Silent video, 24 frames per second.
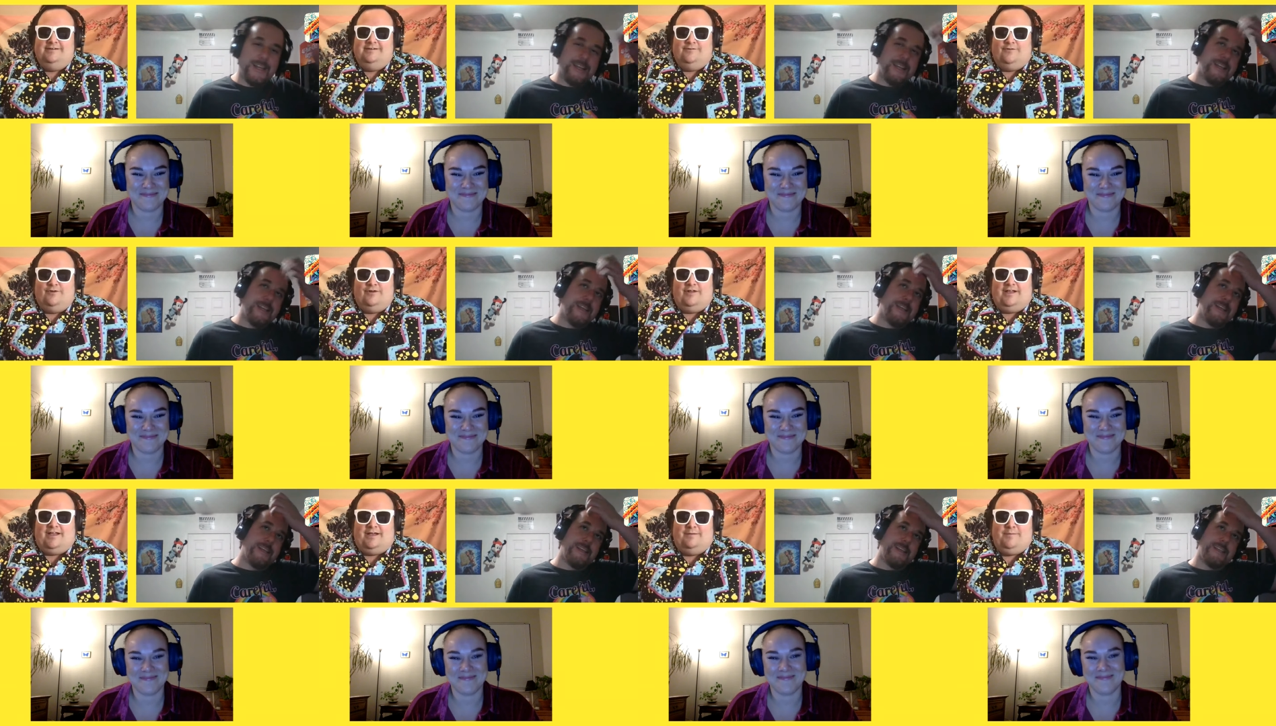
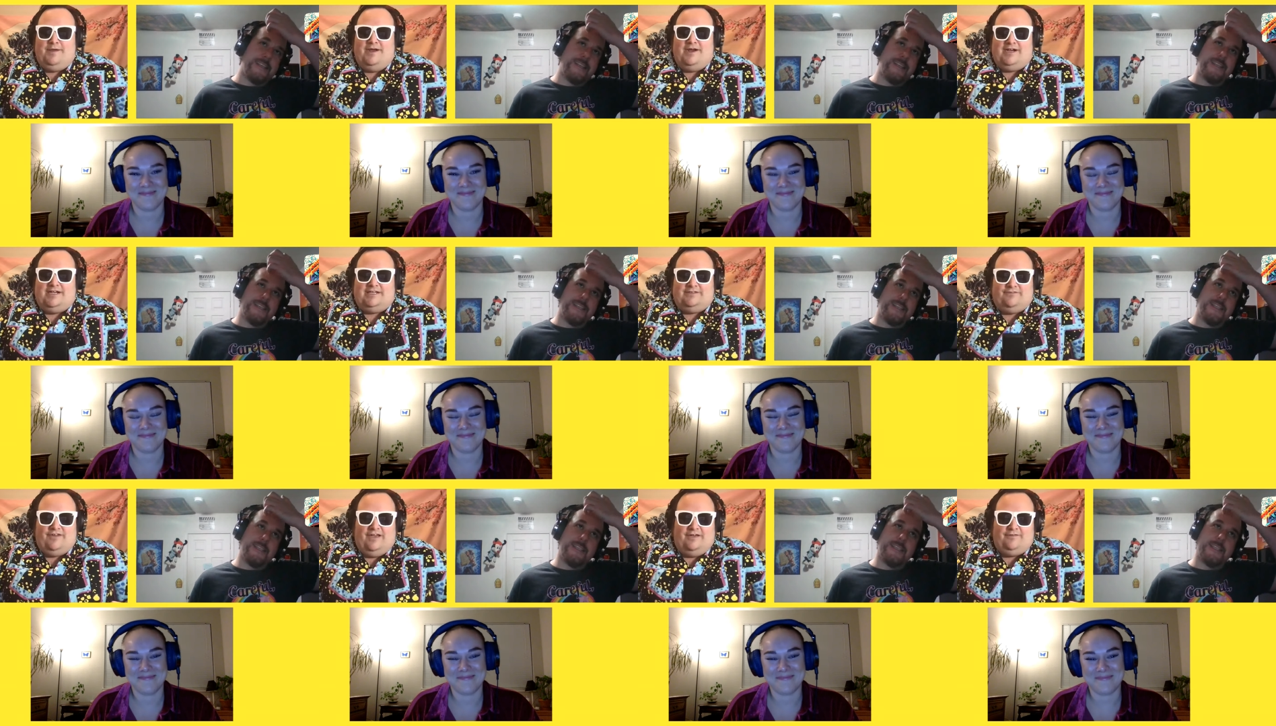Speaker 1: or like
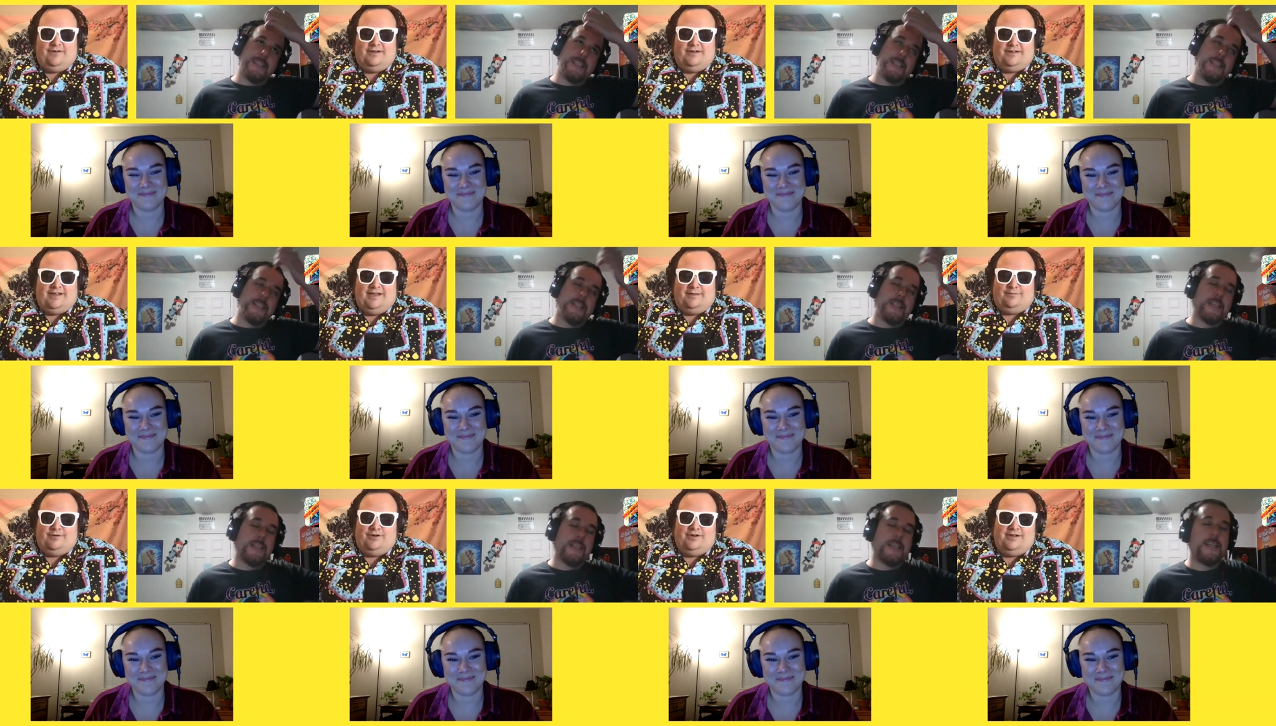America's favorite
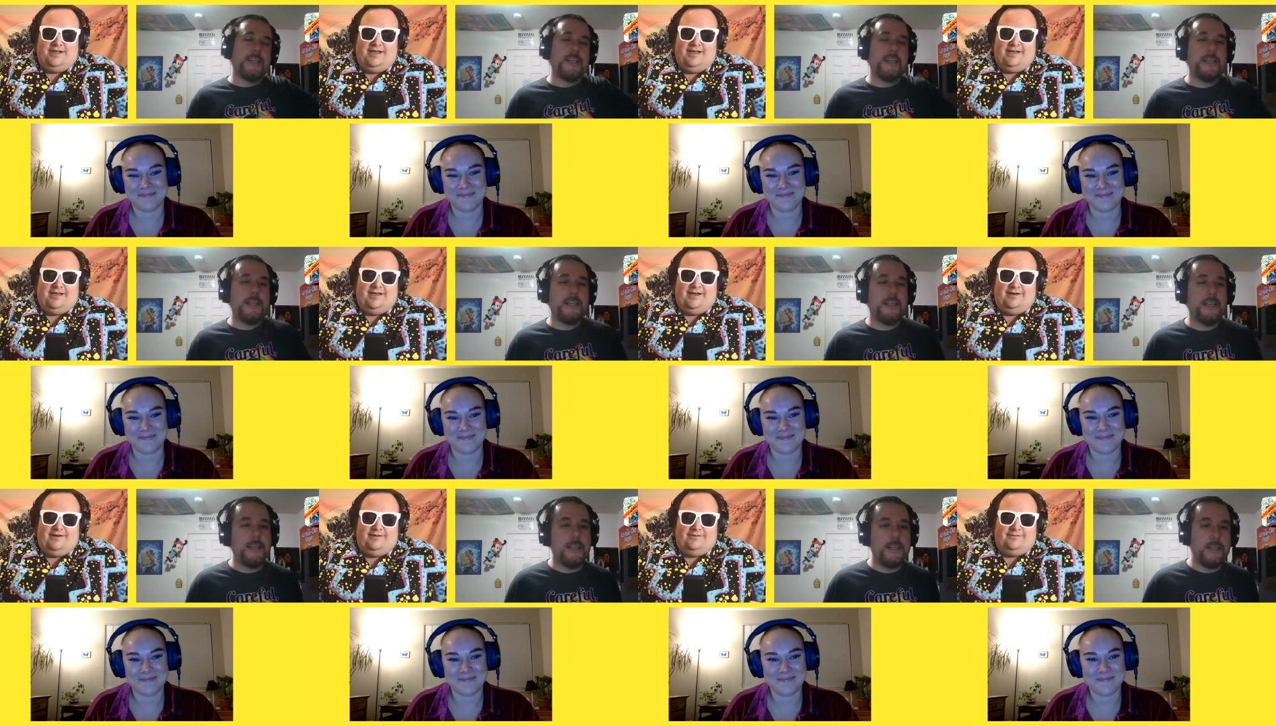neighborhood
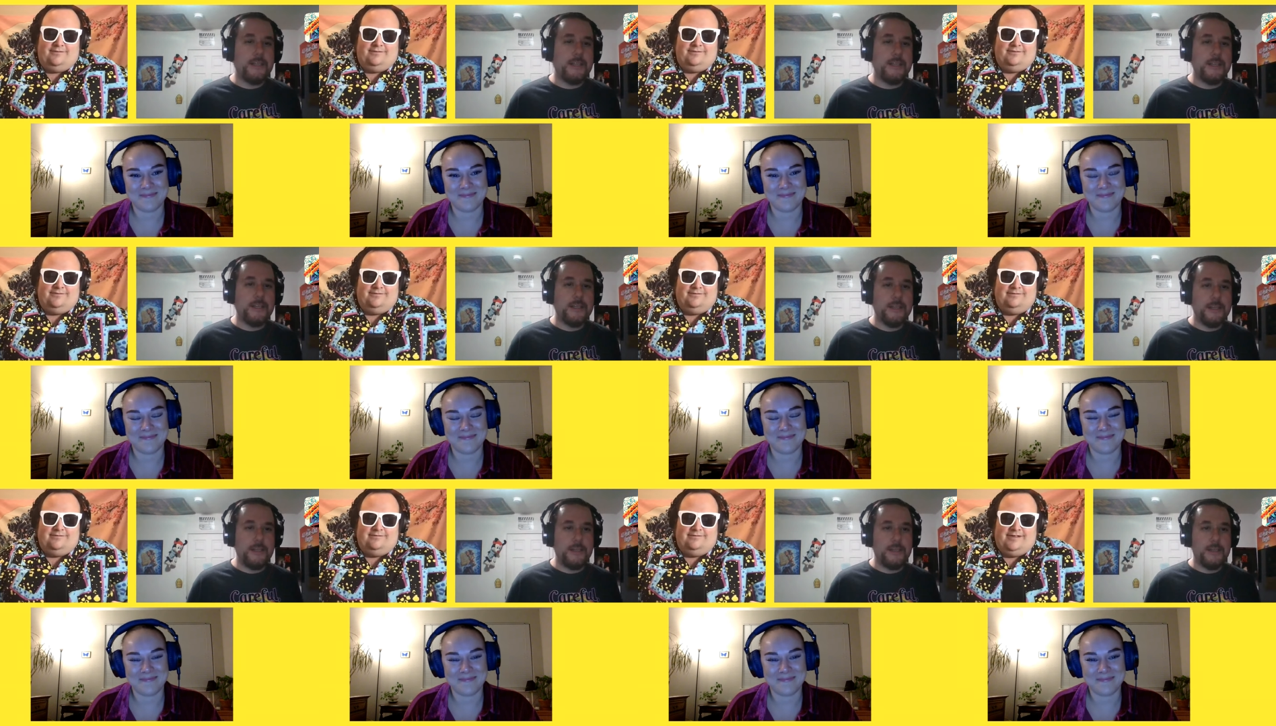hangout.
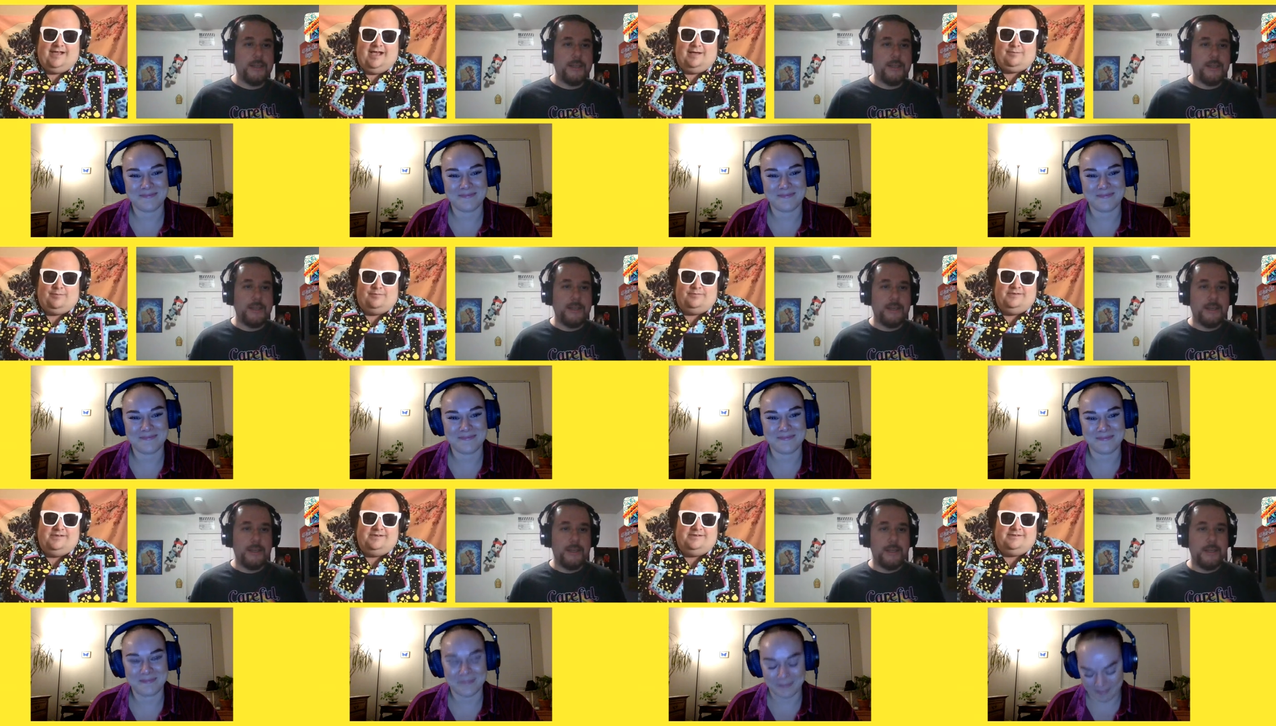
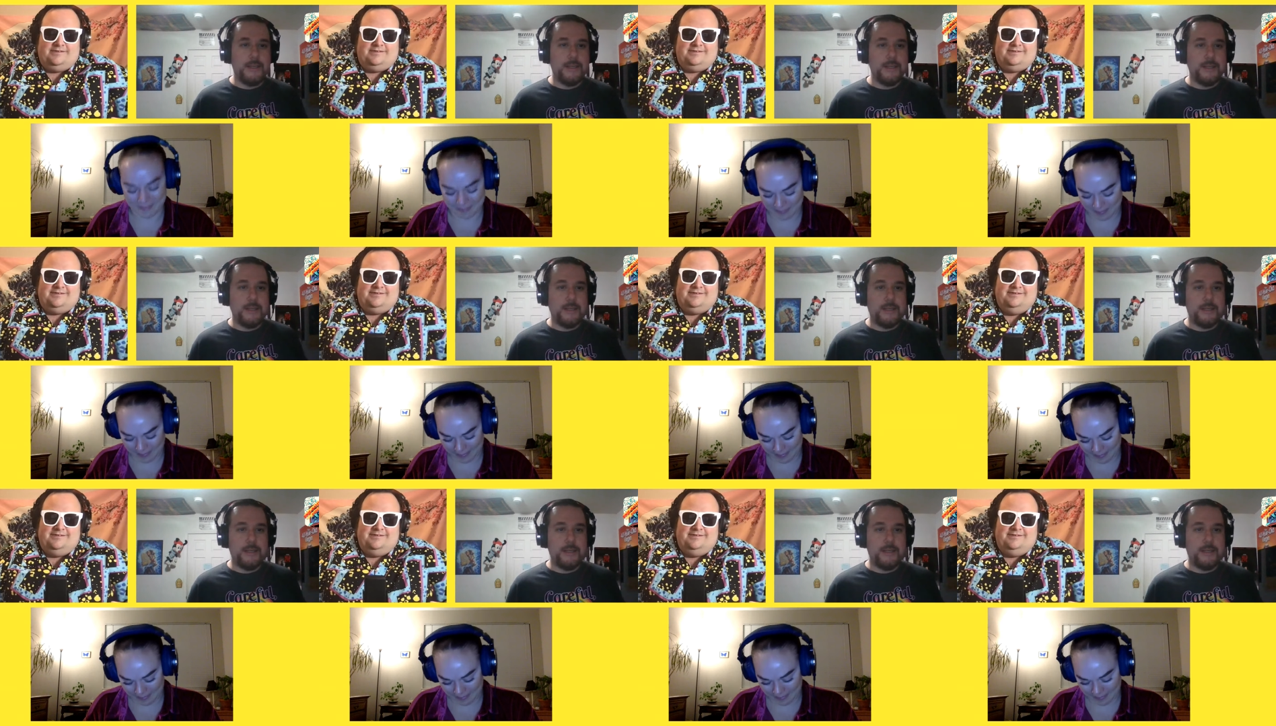Applebee's.